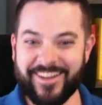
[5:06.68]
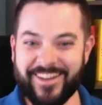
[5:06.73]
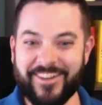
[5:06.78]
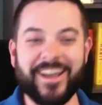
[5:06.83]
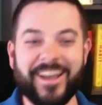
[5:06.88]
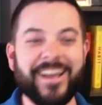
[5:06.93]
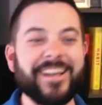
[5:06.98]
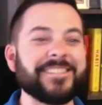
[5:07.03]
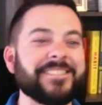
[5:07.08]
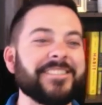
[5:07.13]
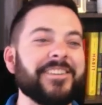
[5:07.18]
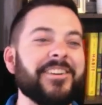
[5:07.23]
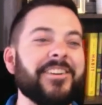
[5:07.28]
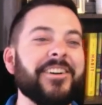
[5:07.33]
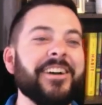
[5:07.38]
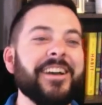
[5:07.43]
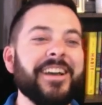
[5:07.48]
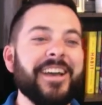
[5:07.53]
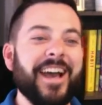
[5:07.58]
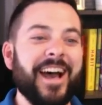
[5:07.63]
Okay, so
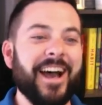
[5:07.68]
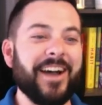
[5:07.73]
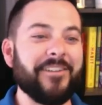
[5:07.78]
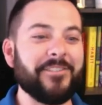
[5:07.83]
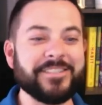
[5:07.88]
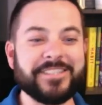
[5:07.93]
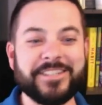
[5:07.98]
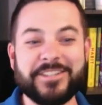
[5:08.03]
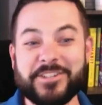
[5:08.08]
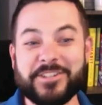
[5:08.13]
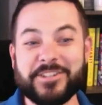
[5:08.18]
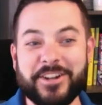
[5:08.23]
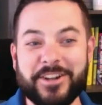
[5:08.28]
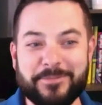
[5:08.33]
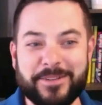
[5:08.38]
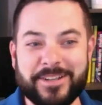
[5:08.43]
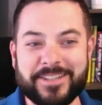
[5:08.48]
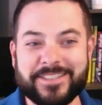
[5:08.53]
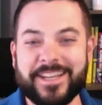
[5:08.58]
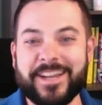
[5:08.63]
I wasn't sure
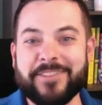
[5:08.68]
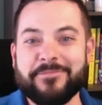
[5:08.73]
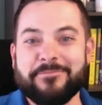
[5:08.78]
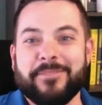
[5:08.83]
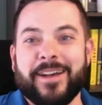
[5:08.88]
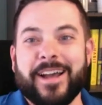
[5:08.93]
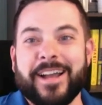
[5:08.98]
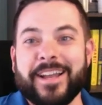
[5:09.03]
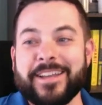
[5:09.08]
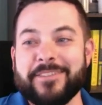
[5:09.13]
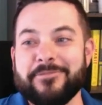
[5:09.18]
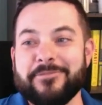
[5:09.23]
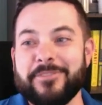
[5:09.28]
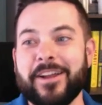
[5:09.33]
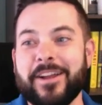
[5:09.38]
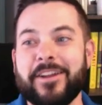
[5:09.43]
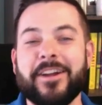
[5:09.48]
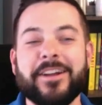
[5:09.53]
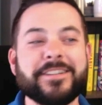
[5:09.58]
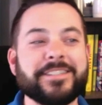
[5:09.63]
because I can
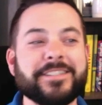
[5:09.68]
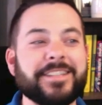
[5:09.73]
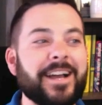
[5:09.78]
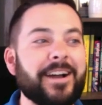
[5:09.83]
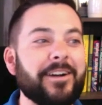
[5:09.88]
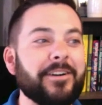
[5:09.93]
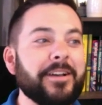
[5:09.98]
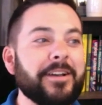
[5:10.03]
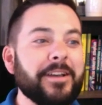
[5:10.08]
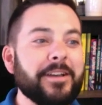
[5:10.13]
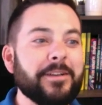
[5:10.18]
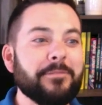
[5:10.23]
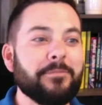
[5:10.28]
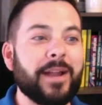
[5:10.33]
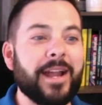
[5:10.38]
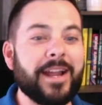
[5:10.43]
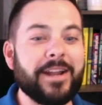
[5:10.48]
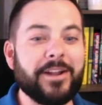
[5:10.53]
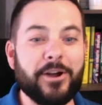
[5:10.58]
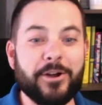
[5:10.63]
rent cars now, but
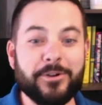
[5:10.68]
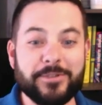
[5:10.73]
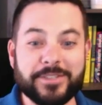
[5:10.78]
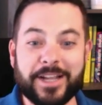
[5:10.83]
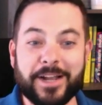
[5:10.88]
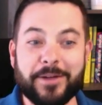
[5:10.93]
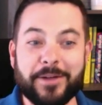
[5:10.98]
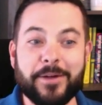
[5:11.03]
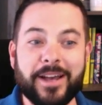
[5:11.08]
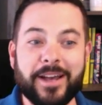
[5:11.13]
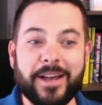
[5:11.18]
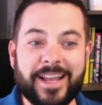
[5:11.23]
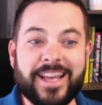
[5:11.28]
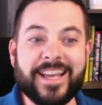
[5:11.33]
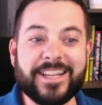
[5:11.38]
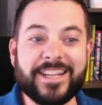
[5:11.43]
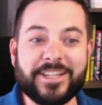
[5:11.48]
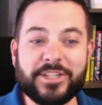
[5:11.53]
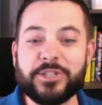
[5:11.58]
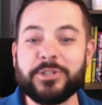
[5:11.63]
I know it was like a
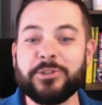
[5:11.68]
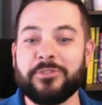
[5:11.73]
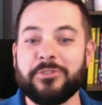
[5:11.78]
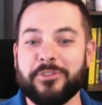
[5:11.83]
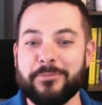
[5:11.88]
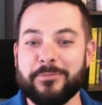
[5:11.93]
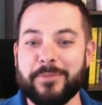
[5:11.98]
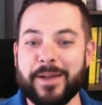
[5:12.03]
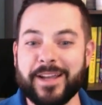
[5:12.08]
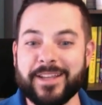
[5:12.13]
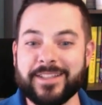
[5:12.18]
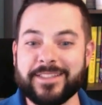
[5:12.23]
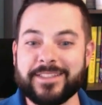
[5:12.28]
issue for my